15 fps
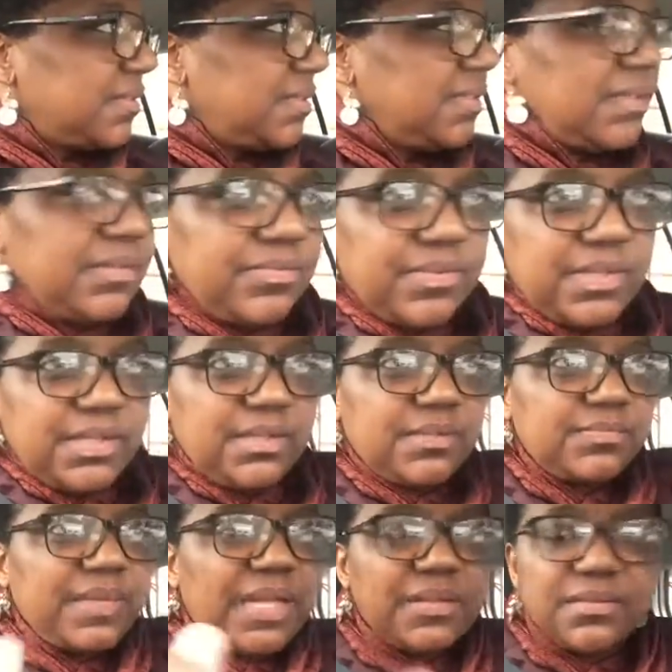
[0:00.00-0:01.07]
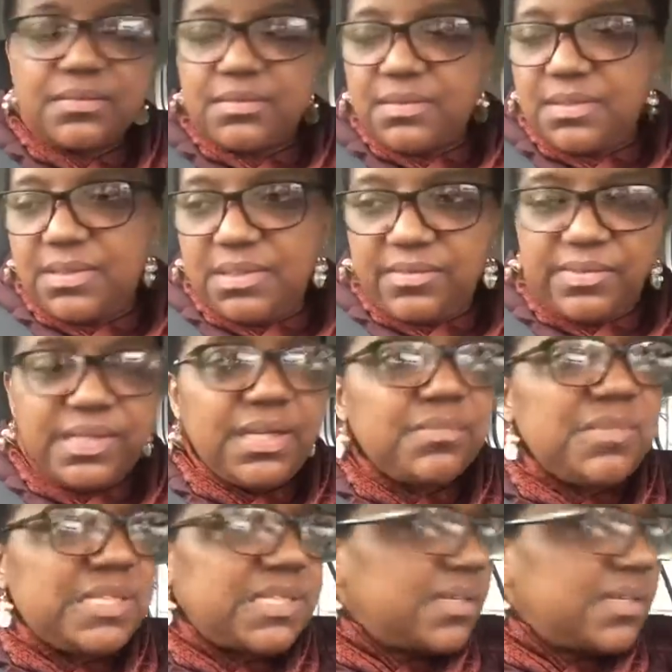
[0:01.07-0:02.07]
TV. Let me